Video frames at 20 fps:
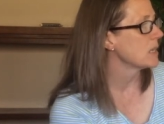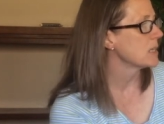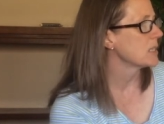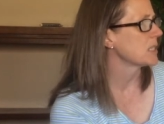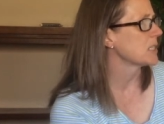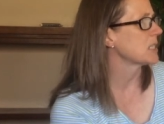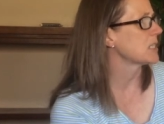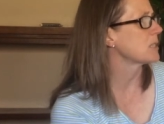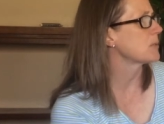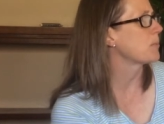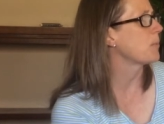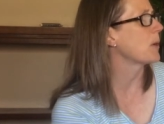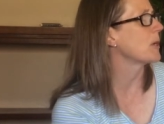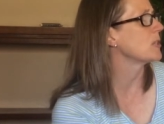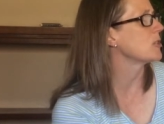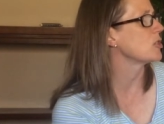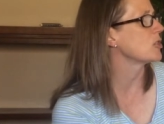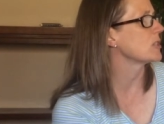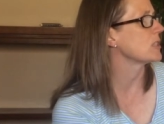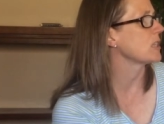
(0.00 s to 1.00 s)

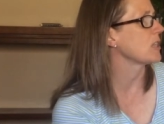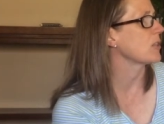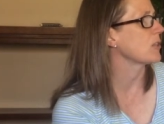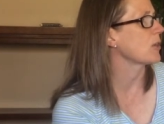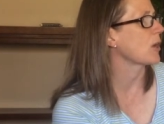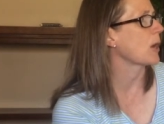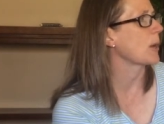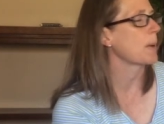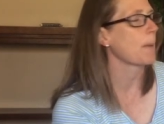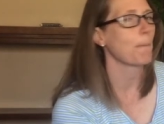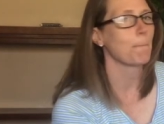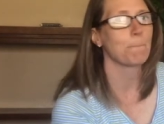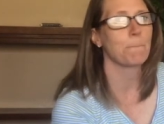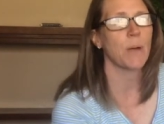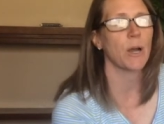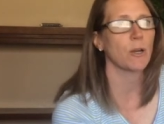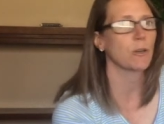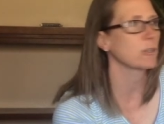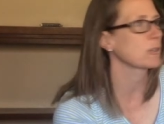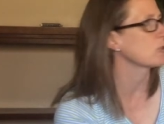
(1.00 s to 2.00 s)
sponges, he thought,
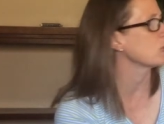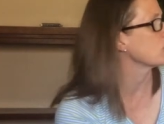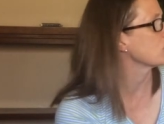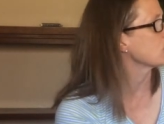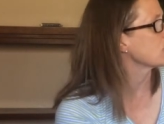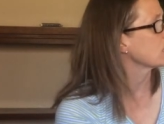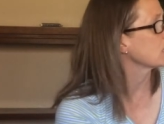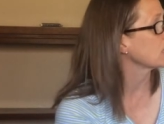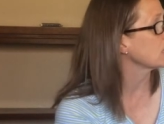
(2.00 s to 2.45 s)
barnacles,